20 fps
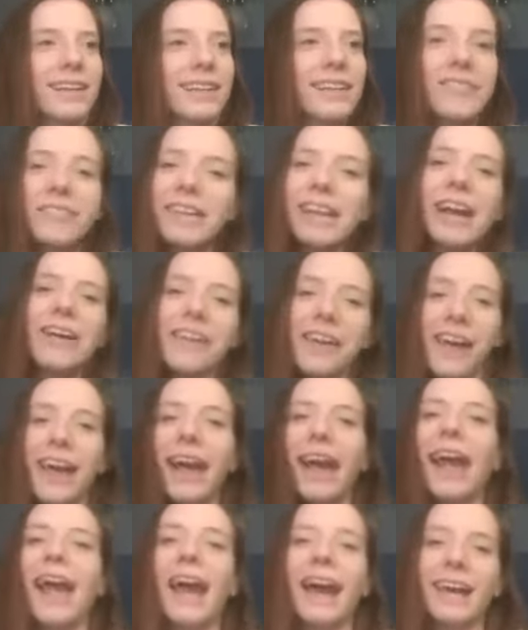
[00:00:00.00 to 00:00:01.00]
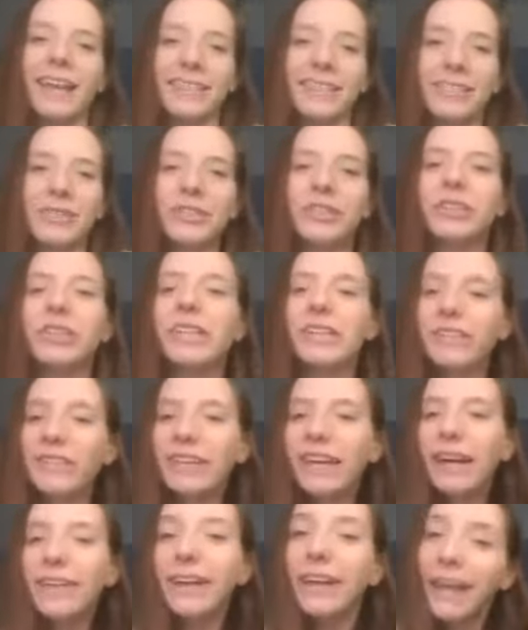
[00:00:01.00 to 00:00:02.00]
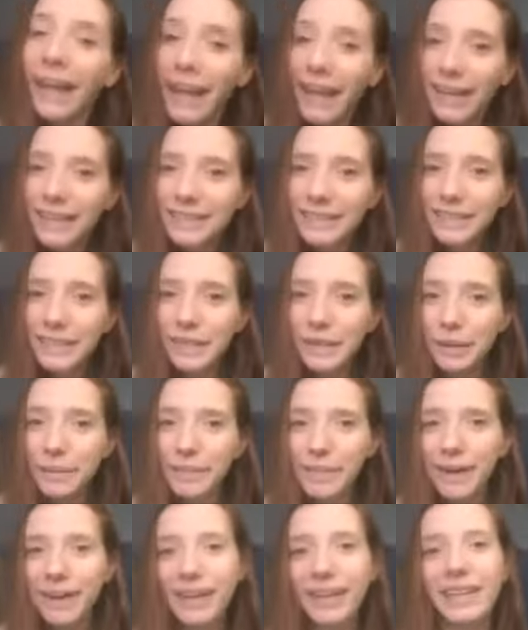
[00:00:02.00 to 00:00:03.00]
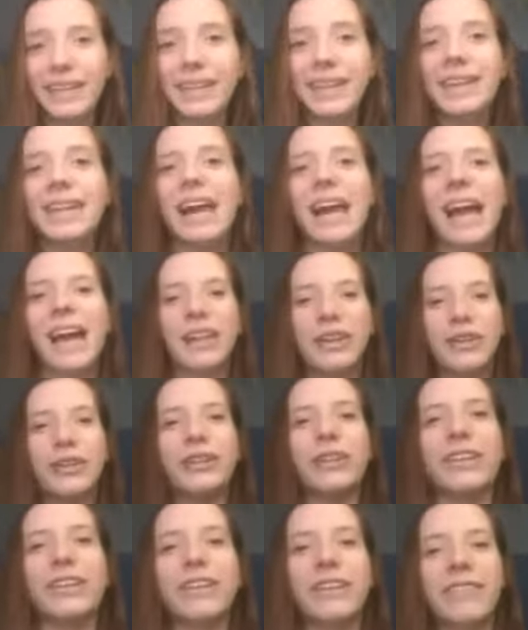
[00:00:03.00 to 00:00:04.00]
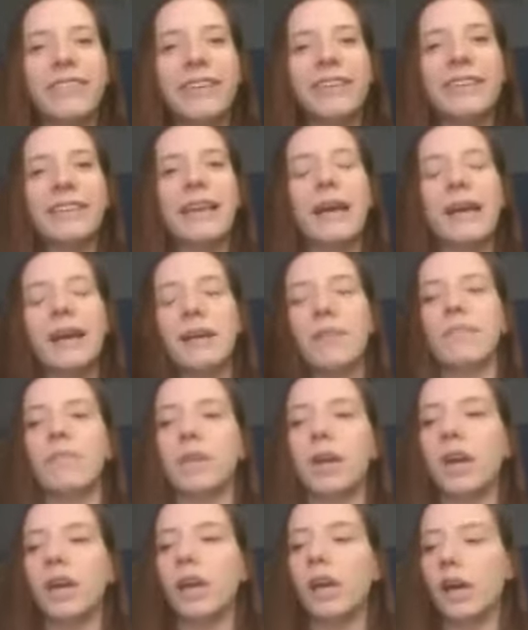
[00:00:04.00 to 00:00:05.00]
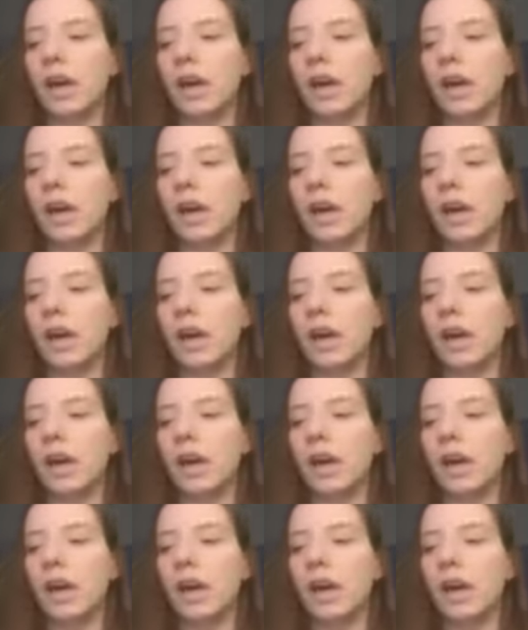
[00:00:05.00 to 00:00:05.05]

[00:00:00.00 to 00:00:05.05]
Giving out a hand. When you're giving out a hand to somebody and you're giving them